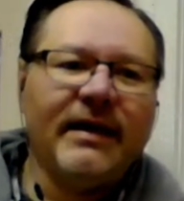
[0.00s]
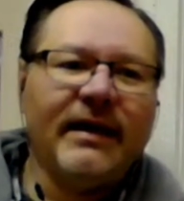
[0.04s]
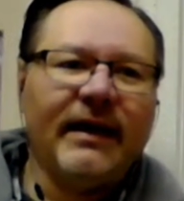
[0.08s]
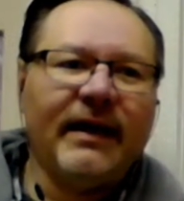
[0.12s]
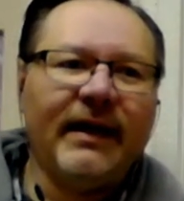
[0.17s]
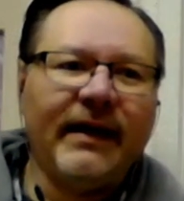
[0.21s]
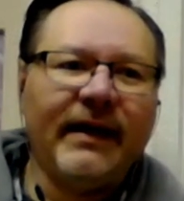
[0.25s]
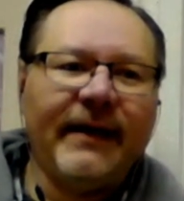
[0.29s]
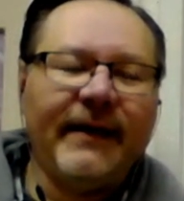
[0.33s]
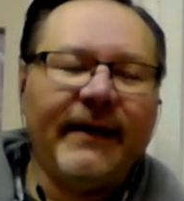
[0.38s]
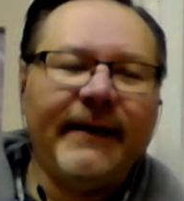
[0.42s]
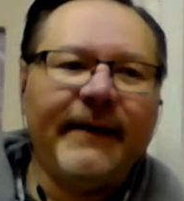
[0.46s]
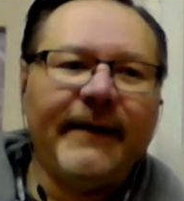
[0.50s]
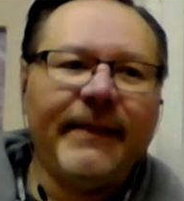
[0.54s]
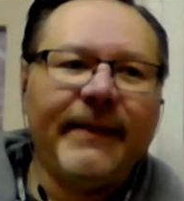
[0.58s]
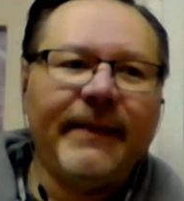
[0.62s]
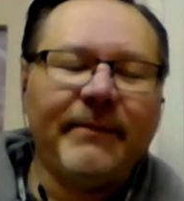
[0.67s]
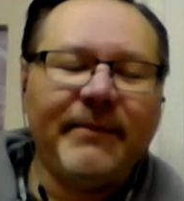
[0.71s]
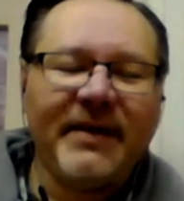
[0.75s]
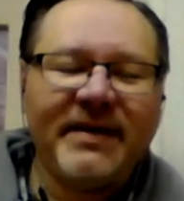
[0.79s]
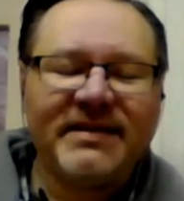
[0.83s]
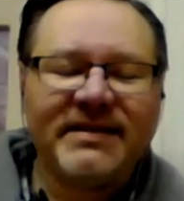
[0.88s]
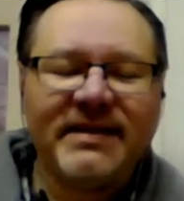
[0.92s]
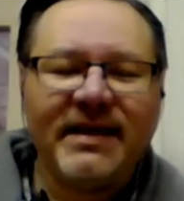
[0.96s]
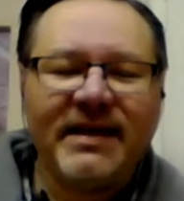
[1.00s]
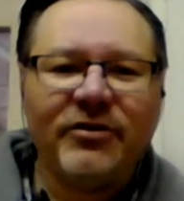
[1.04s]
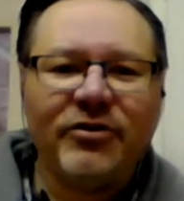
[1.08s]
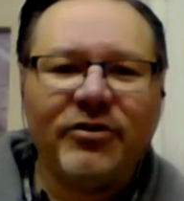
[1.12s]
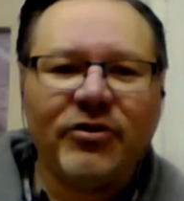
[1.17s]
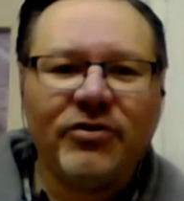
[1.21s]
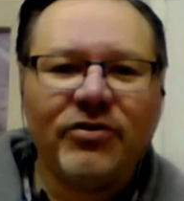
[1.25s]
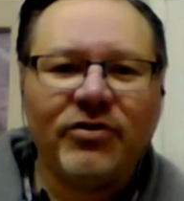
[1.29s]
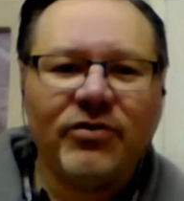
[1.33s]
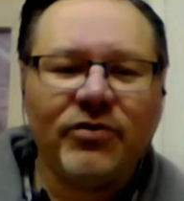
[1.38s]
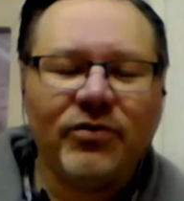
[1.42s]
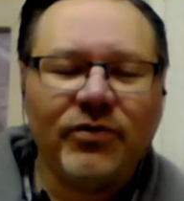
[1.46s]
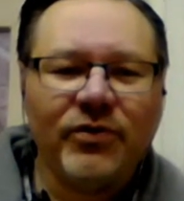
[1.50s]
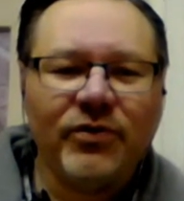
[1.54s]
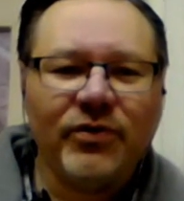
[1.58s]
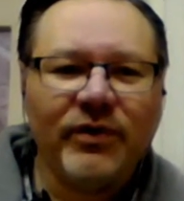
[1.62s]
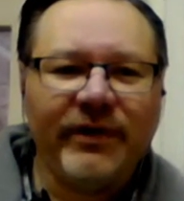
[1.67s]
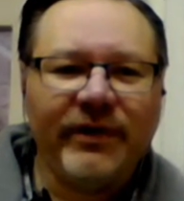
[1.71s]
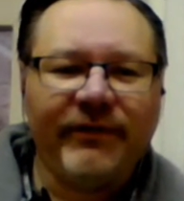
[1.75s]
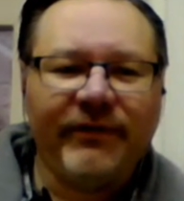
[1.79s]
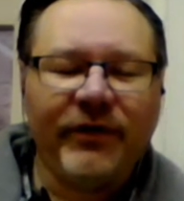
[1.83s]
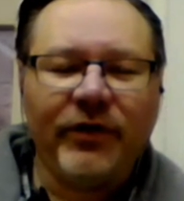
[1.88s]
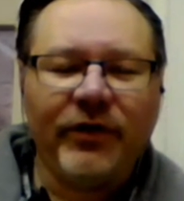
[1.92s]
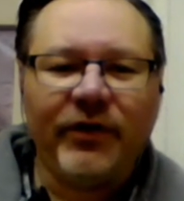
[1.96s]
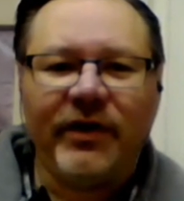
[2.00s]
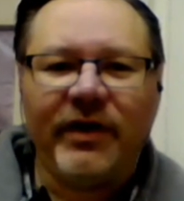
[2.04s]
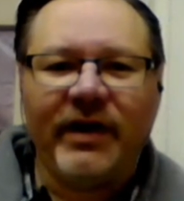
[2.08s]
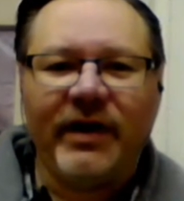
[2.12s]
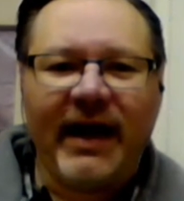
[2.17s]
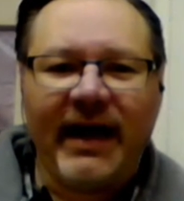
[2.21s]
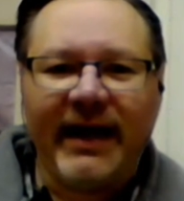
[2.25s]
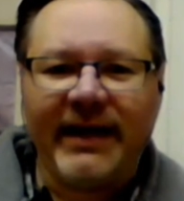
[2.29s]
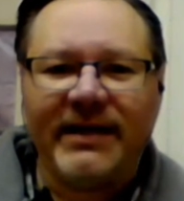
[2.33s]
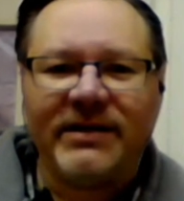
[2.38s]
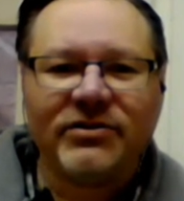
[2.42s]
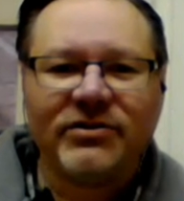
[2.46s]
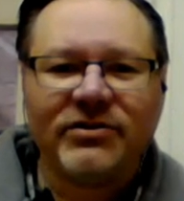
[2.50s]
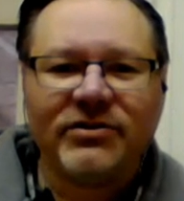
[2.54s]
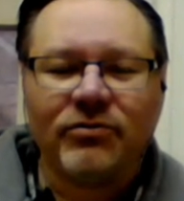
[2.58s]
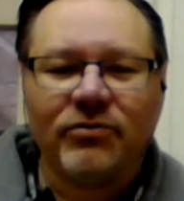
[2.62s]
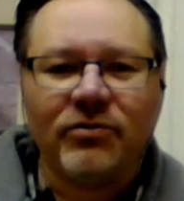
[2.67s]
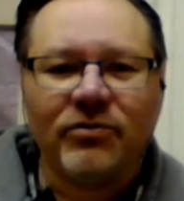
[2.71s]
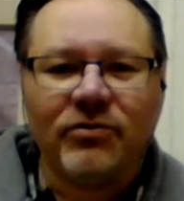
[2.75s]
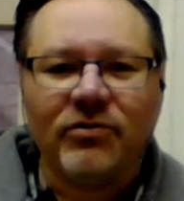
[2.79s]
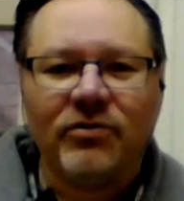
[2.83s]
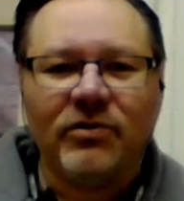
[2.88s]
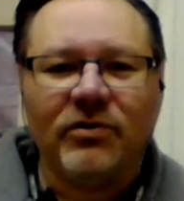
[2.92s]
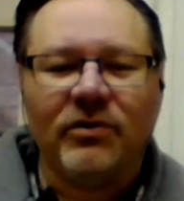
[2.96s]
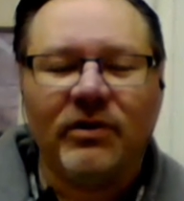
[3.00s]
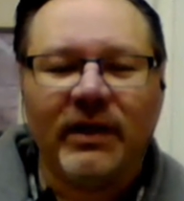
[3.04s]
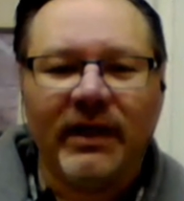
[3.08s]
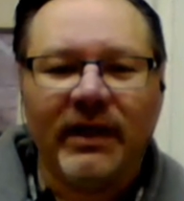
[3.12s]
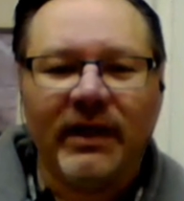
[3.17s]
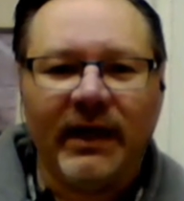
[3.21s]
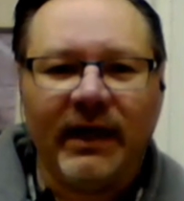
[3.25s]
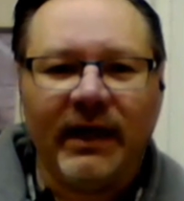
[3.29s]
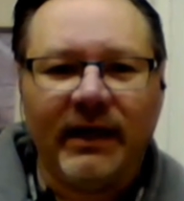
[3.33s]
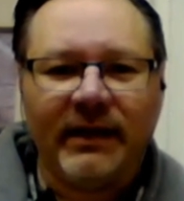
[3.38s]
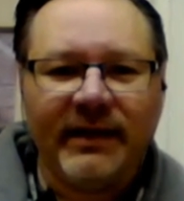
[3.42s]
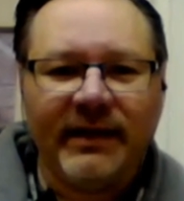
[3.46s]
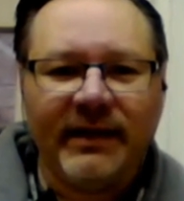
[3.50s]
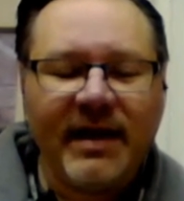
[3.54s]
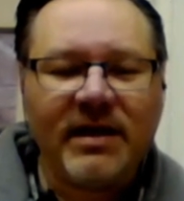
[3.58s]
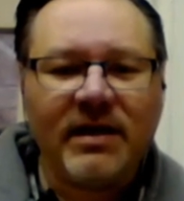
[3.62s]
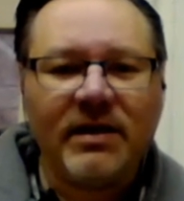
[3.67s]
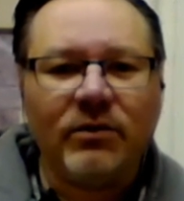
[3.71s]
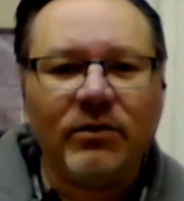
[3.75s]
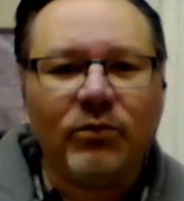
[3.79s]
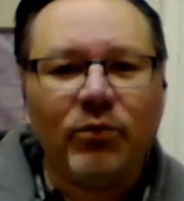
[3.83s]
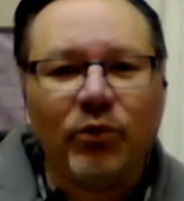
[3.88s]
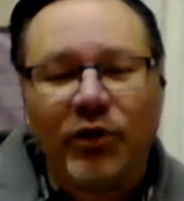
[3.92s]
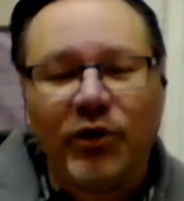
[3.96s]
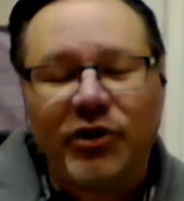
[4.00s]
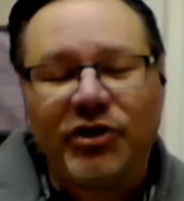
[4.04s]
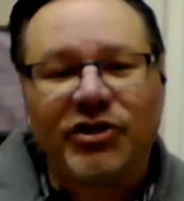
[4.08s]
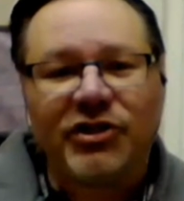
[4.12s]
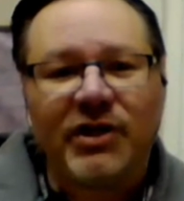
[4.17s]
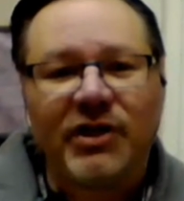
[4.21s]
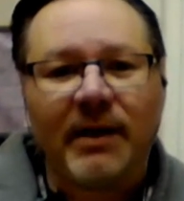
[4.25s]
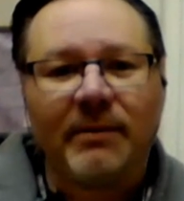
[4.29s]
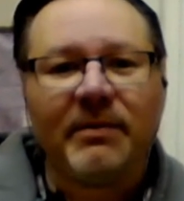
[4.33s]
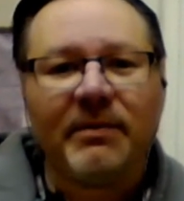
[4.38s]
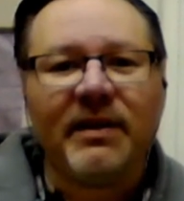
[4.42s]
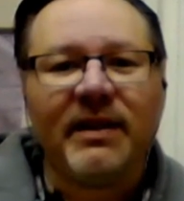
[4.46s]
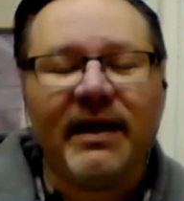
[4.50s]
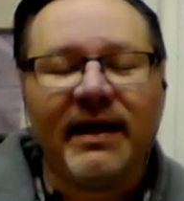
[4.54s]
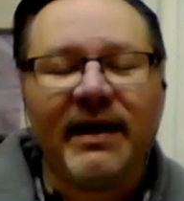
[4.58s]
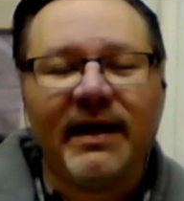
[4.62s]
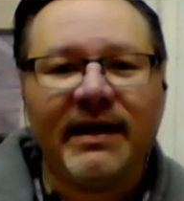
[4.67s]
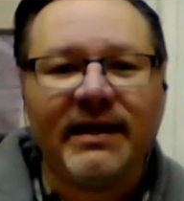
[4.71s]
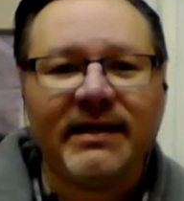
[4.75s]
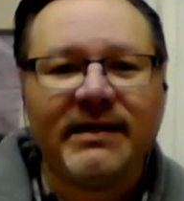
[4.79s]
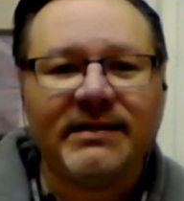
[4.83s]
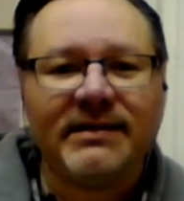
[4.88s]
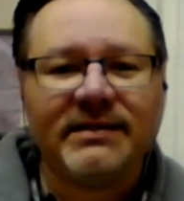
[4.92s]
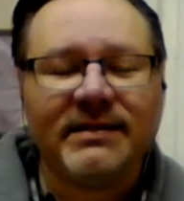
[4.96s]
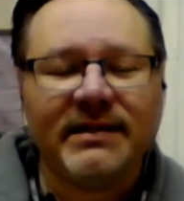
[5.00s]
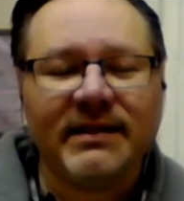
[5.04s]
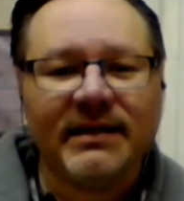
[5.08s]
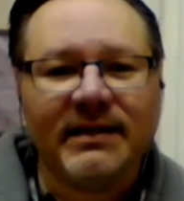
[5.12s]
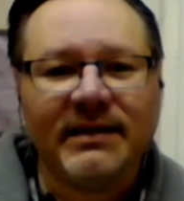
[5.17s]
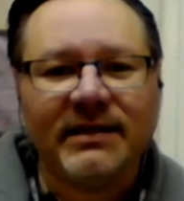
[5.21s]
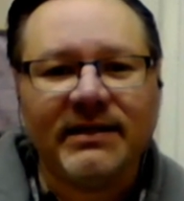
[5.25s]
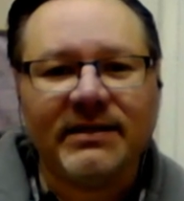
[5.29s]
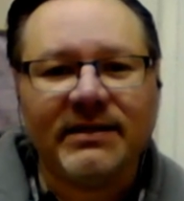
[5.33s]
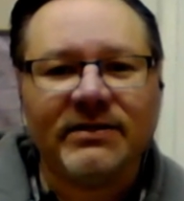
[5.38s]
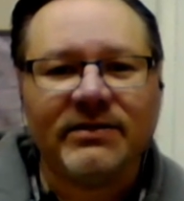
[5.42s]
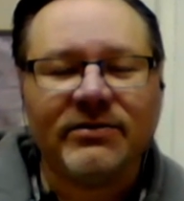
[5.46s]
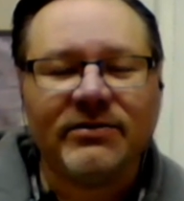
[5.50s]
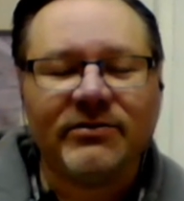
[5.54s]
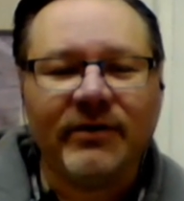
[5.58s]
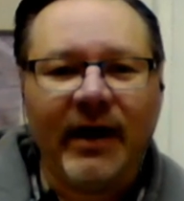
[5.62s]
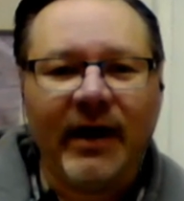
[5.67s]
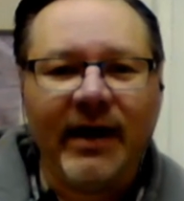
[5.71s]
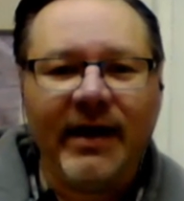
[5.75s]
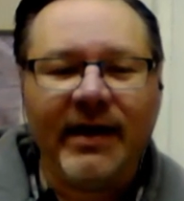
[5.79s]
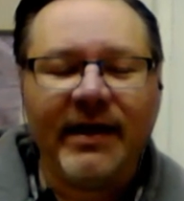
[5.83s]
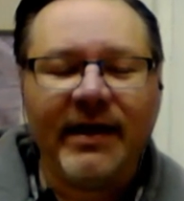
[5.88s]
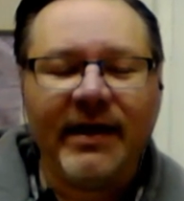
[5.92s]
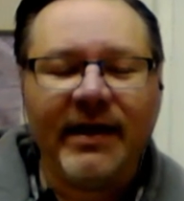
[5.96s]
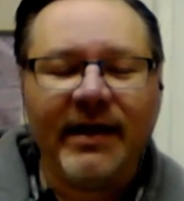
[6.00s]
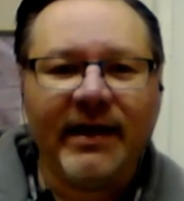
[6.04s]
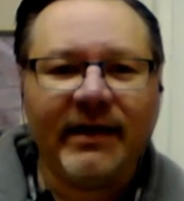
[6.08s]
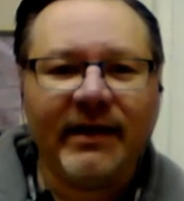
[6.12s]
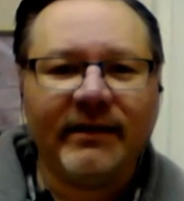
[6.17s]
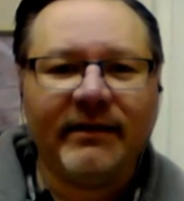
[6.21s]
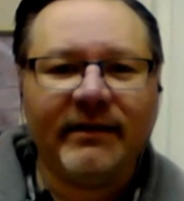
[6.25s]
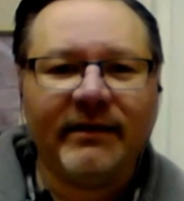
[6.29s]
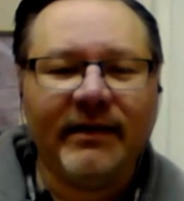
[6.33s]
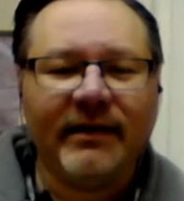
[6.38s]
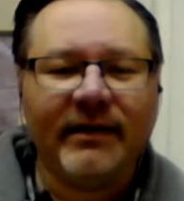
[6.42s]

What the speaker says: the best thing to do if you're in high school taking woodshop class is try to get